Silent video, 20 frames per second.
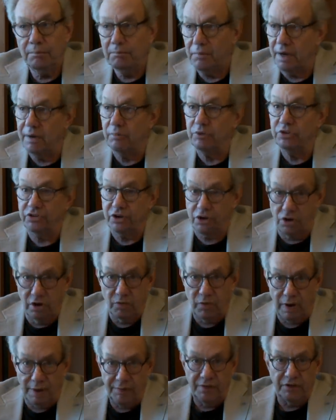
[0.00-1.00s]
But it was a
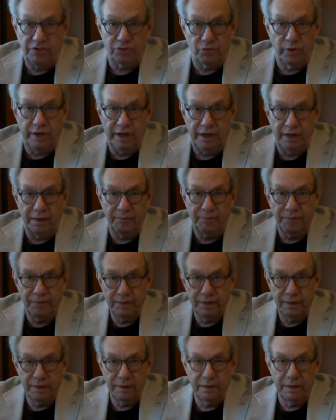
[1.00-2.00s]
good run this week,
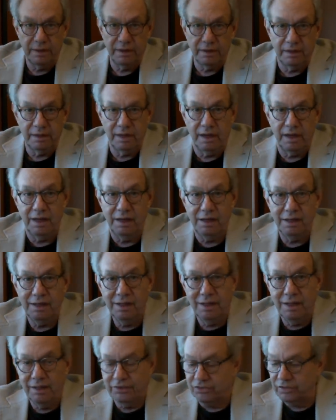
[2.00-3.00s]
and
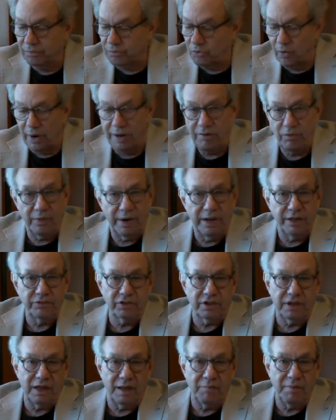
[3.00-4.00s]
some great
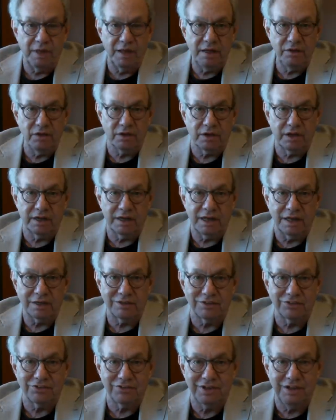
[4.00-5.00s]
rants came in. You're going to get
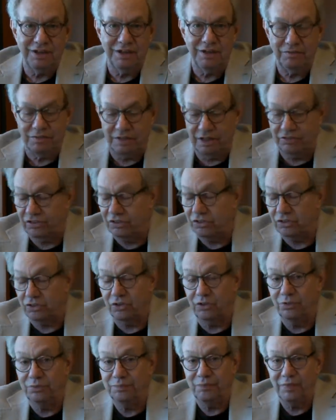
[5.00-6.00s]
to see, listen
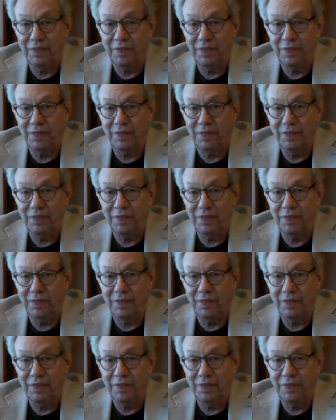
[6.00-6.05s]
to,